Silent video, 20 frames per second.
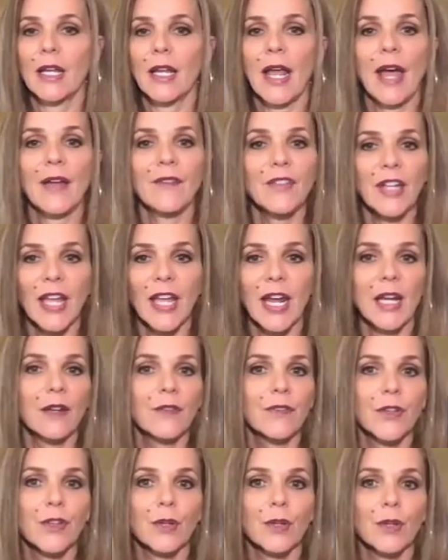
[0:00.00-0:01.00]
advocated
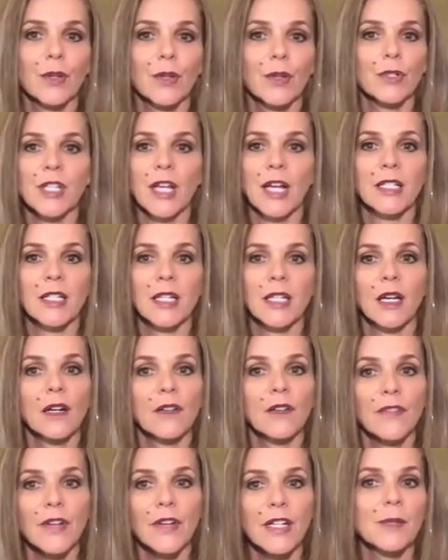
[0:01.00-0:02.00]
for the protecting
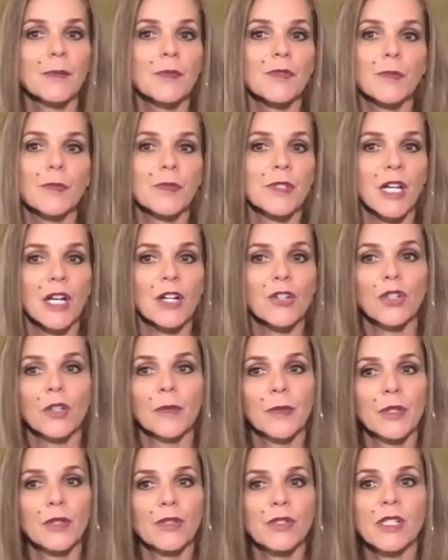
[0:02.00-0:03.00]
young victims from sexual
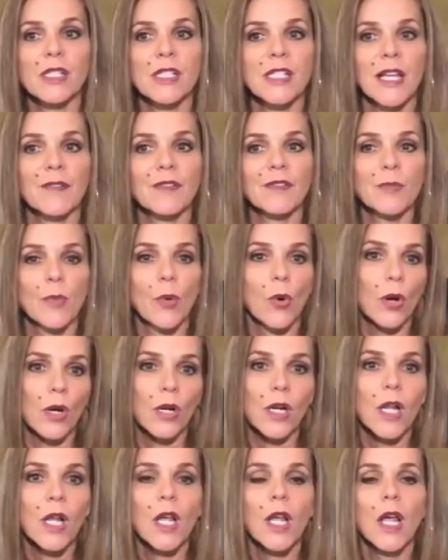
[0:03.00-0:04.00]
abuse and safe sport.
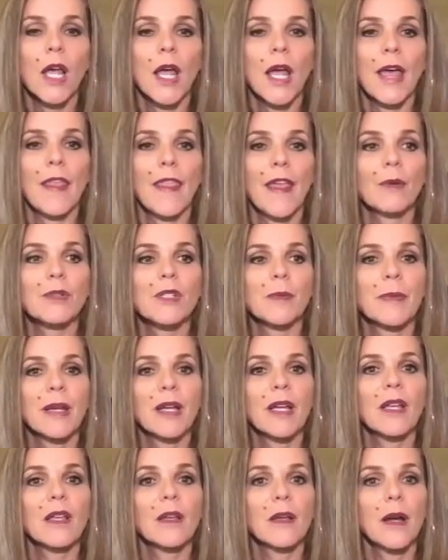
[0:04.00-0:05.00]
That was a
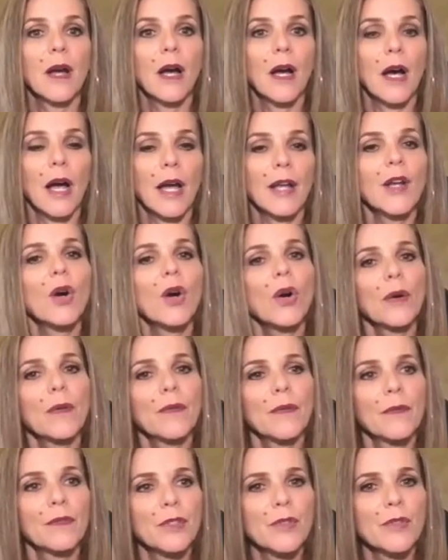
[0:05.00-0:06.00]
big, I know
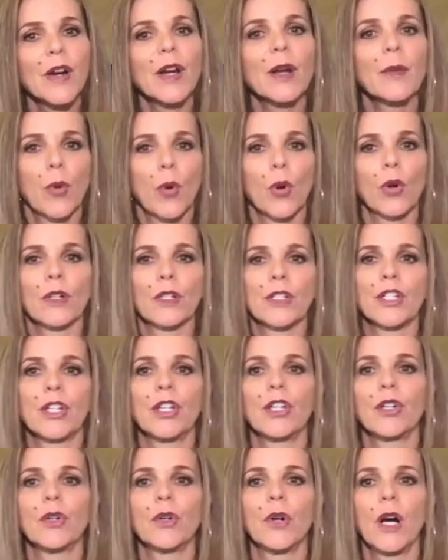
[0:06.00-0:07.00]
it was very important to
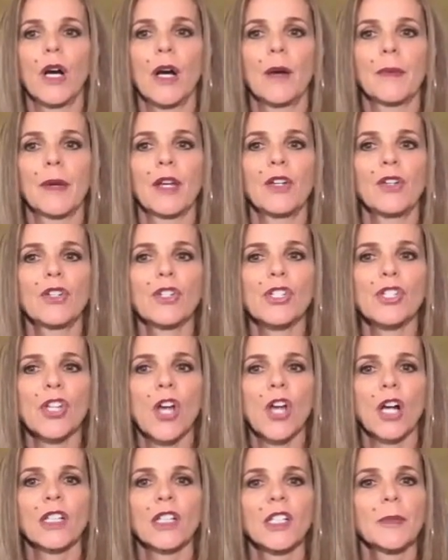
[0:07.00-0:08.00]
you. Um, can you just
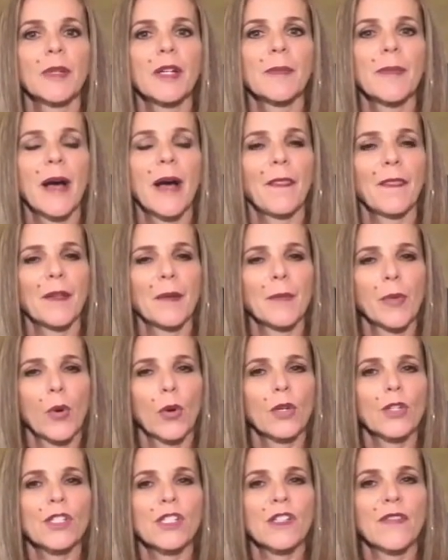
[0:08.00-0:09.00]
talk a little bit about the
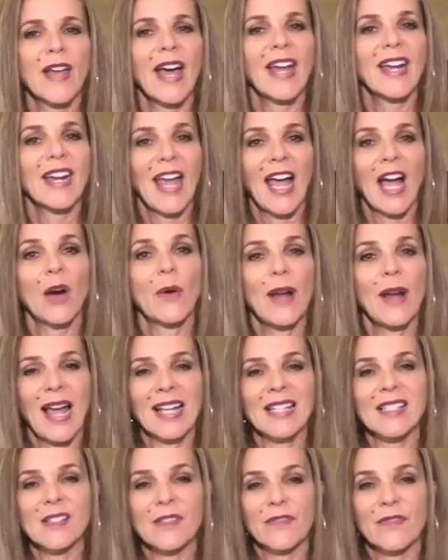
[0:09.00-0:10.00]
importance of that and how it
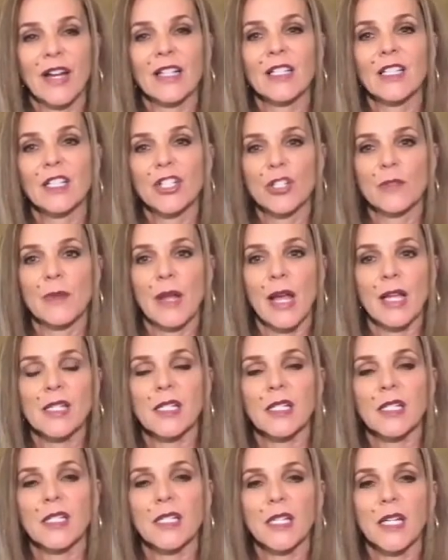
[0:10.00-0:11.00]
has affected
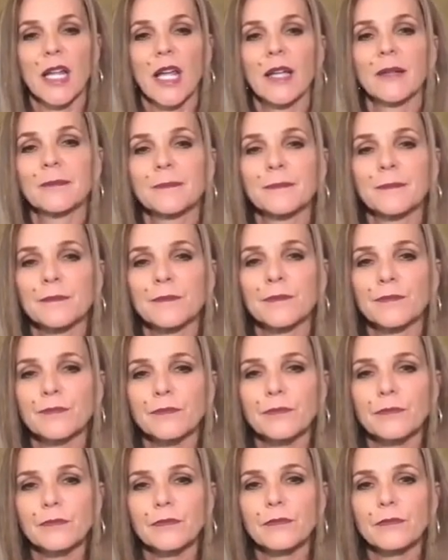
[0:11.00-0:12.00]
gymnastics today?
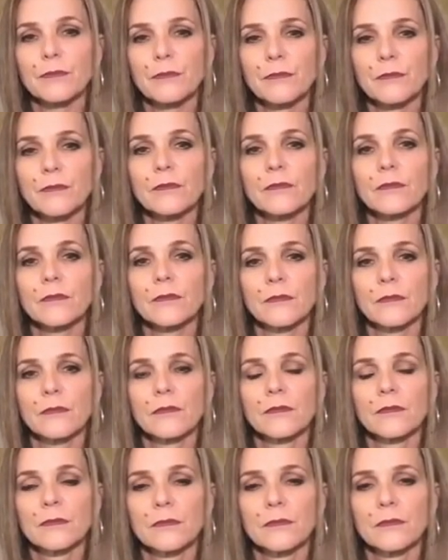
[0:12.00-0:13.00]
Uh,
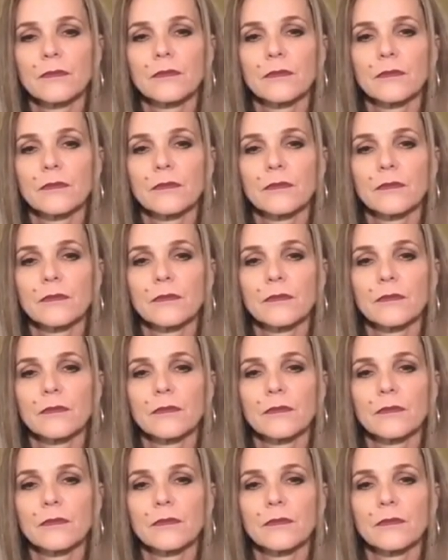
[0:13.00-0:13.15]
it